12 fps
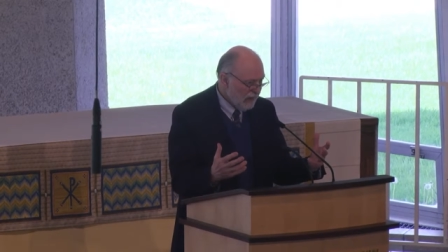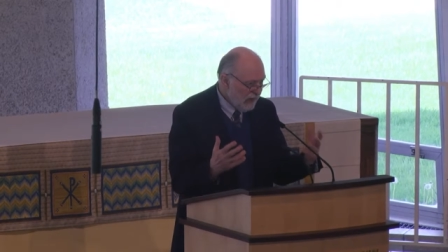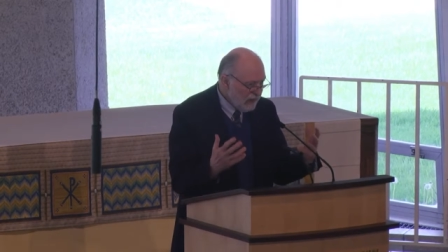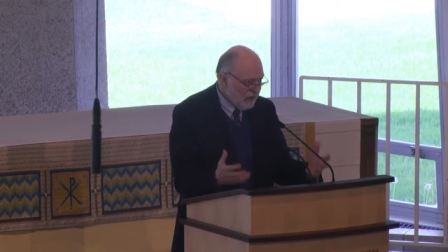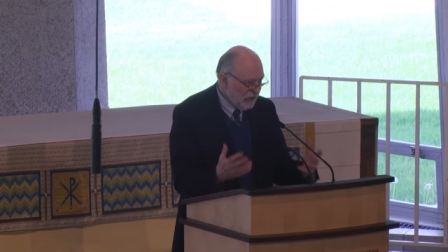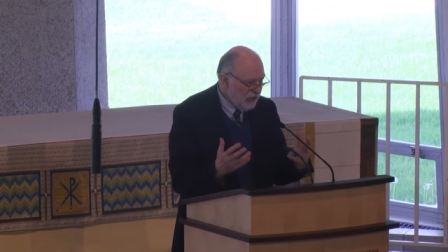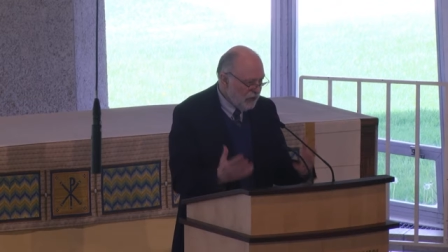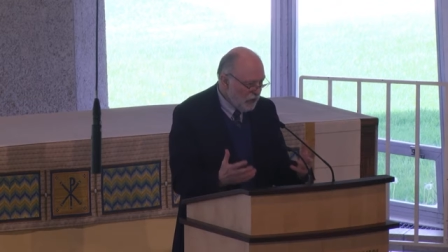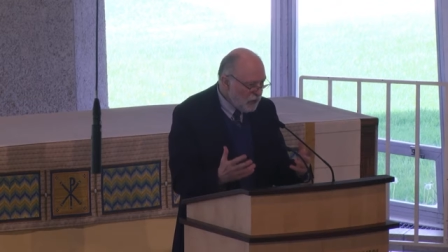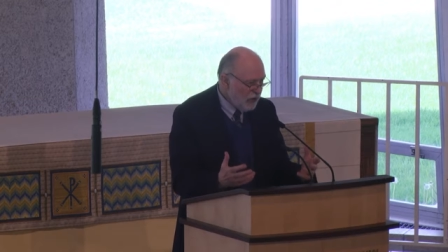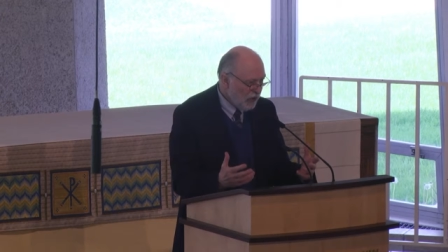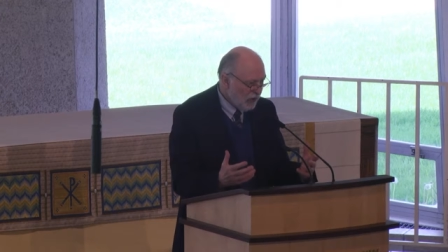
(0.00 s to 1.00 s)

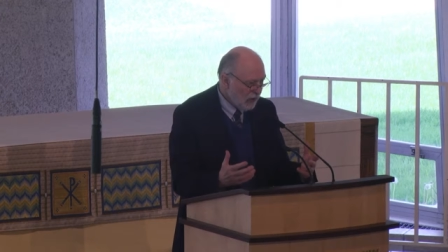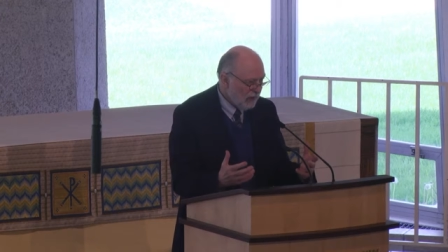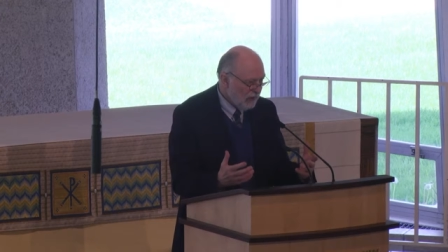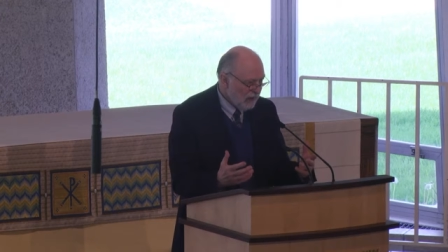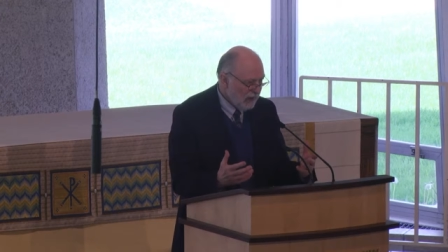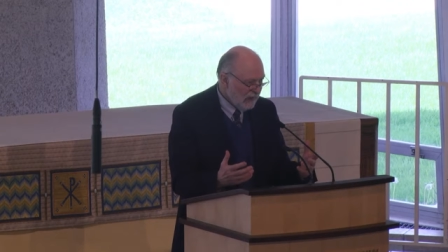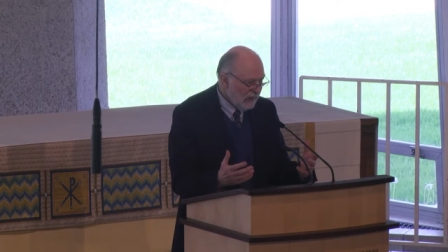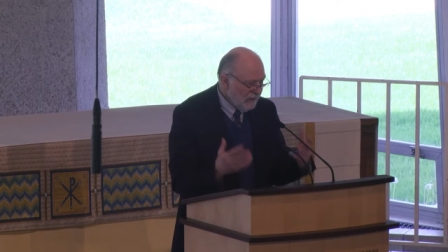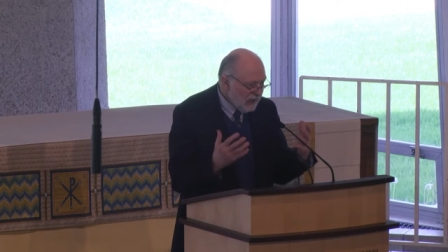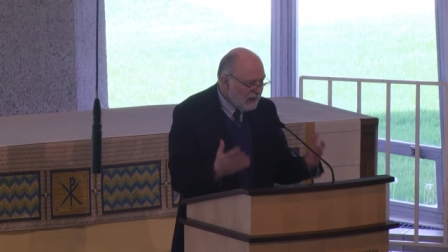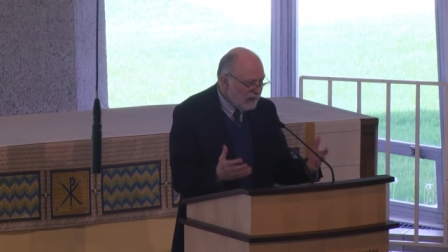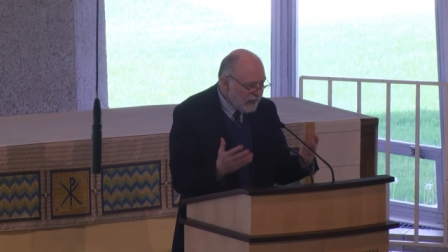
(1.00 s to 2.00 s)
institution
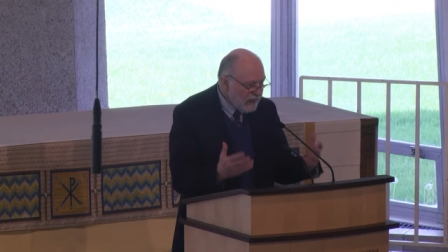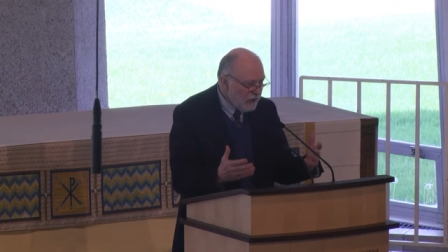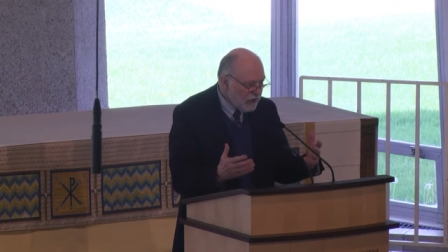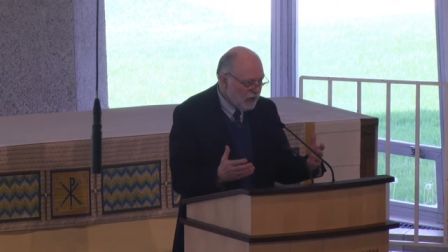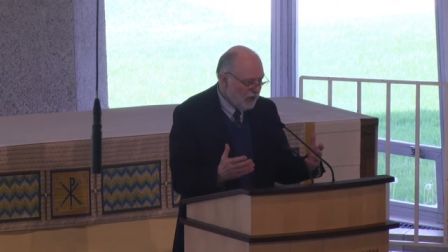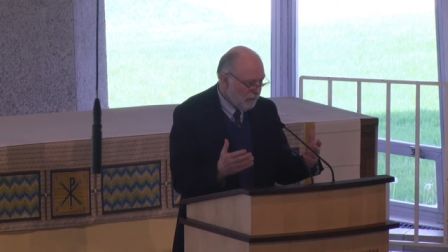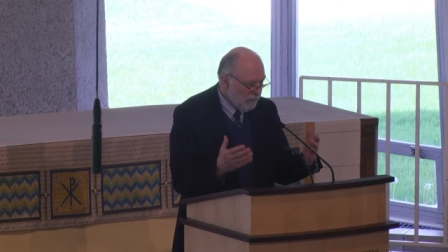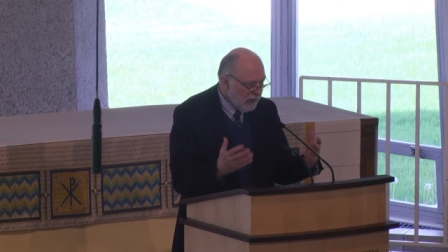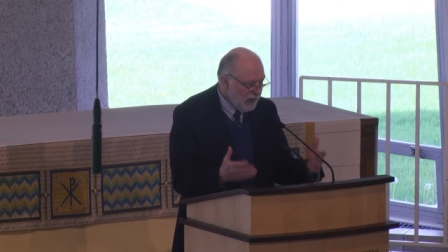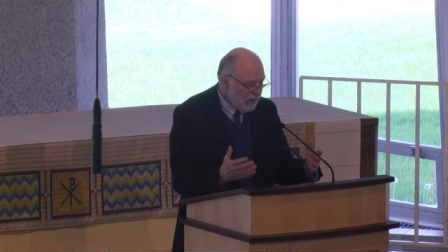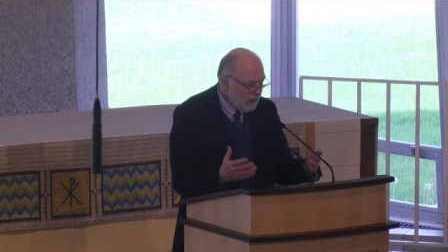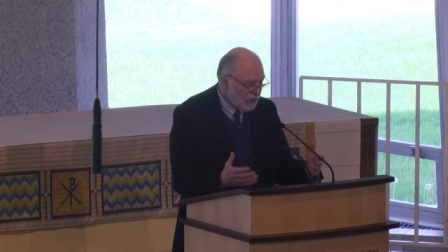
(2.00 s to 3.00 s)
giving leadership
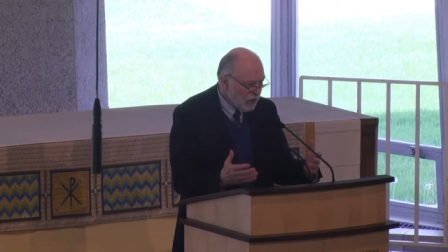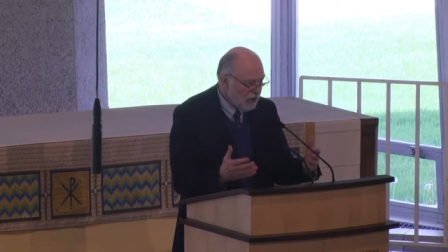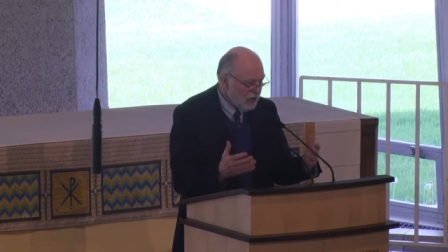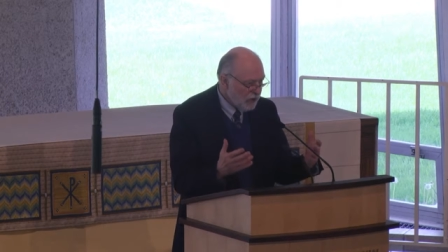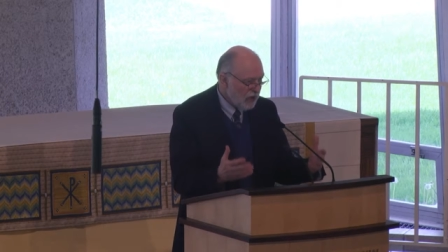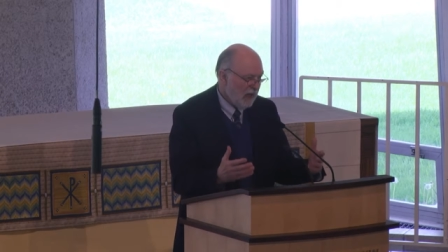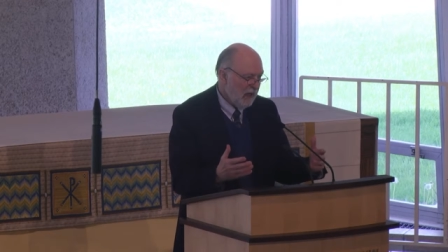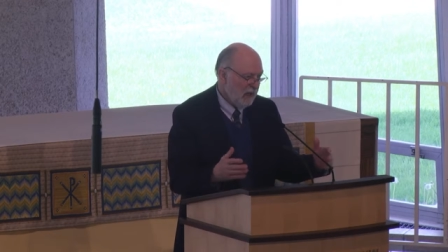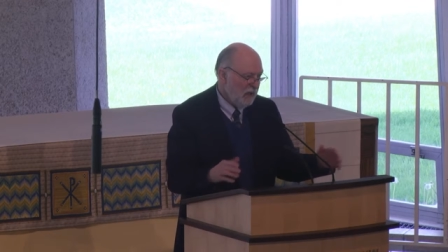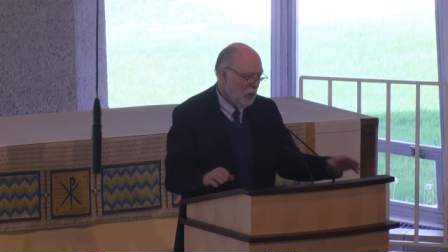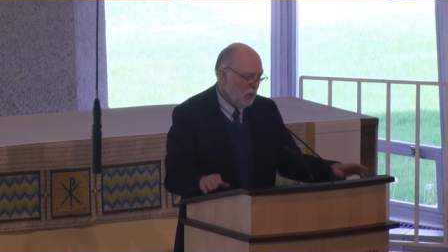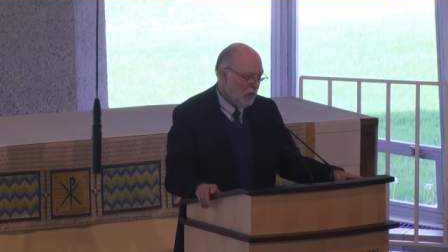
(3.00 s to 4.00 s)
in the church and
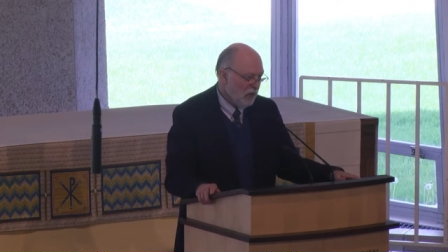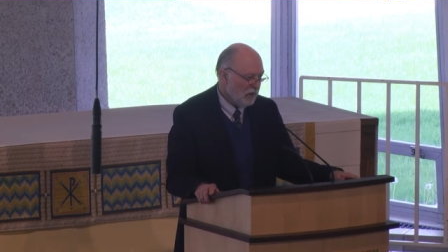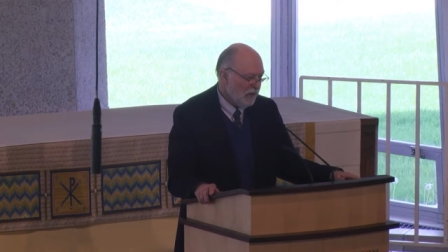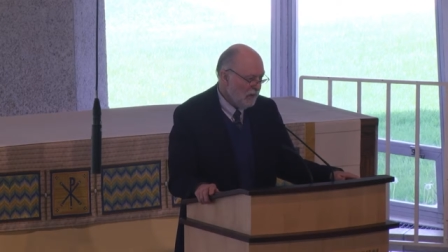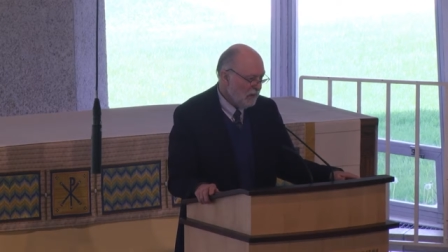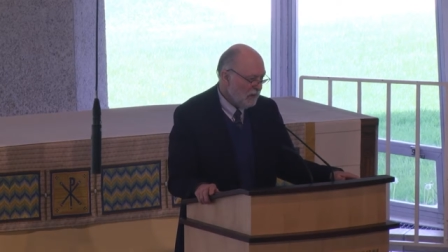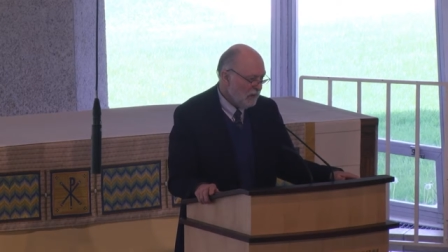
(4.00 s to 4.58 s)
in the world.